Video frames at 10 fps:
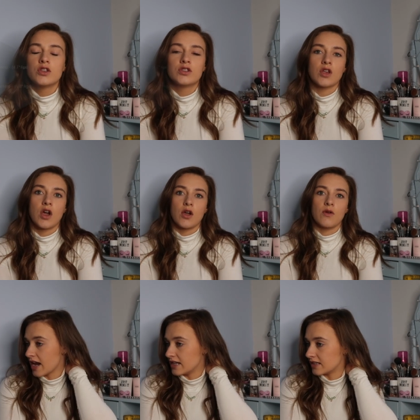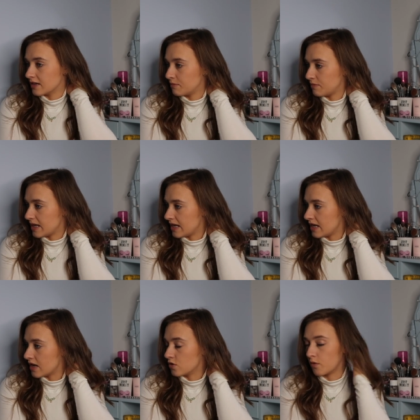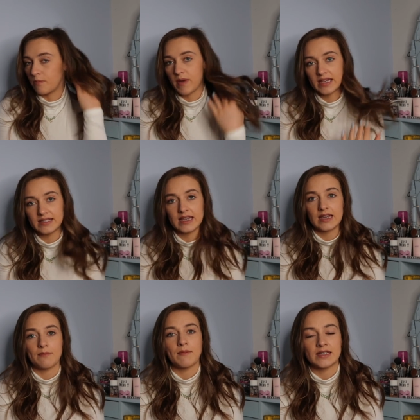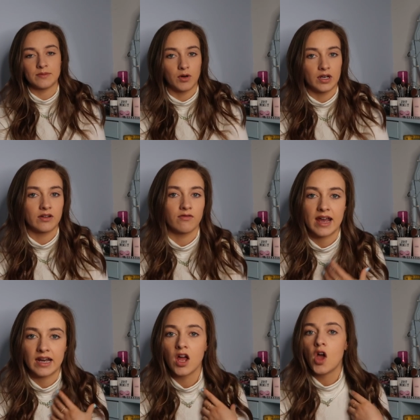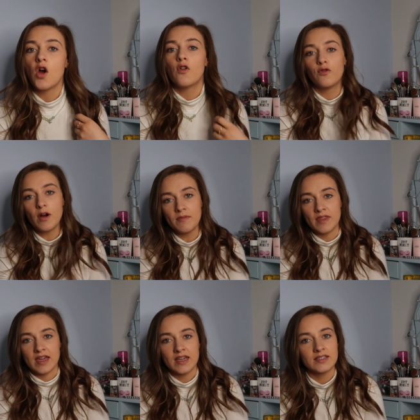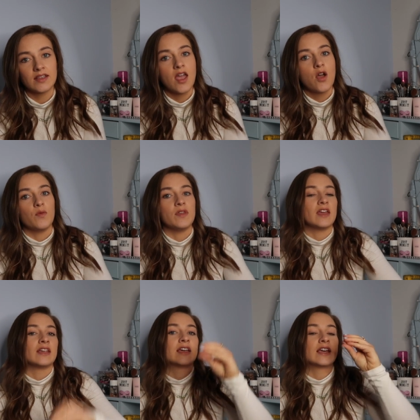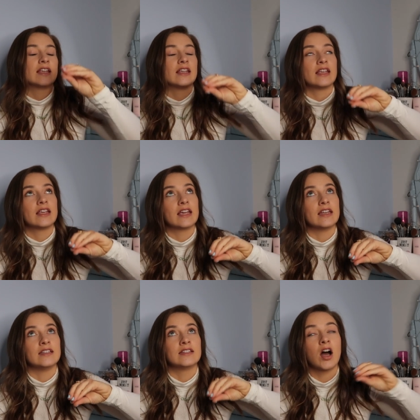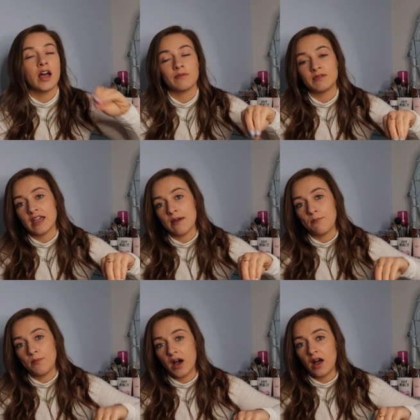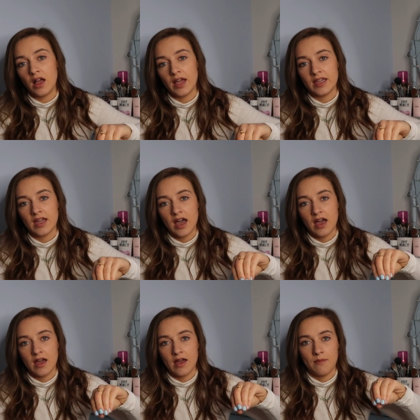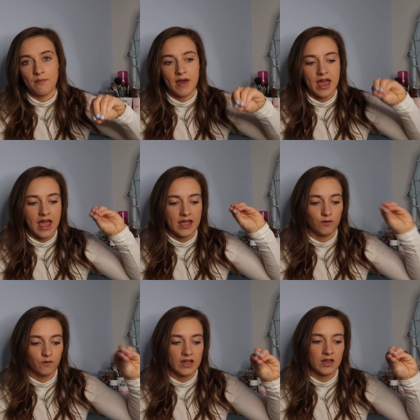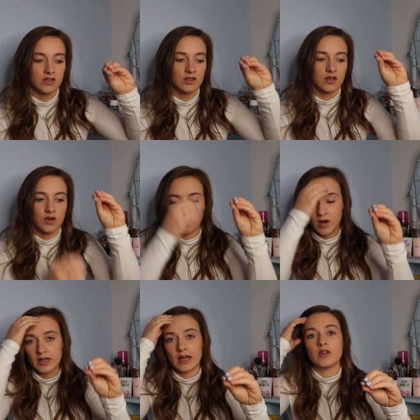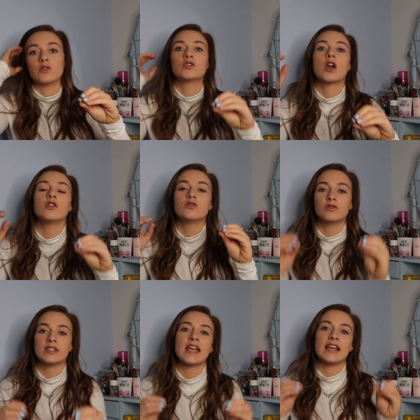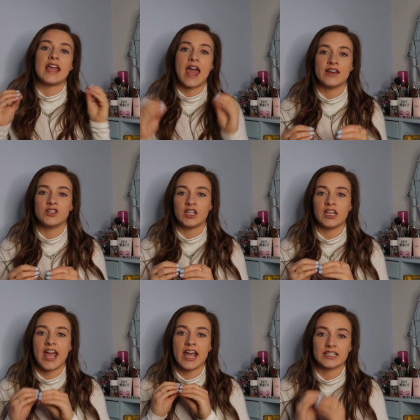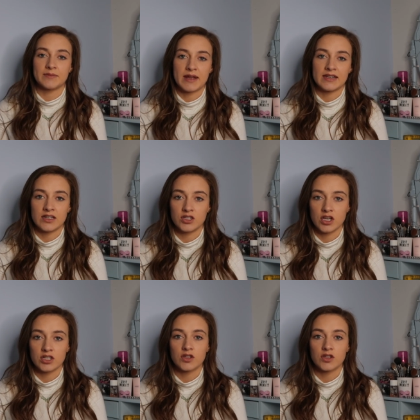So that is going to be your basic metabolic rate. From this, we then can times it by a figure to work out your total daily energy expenditure.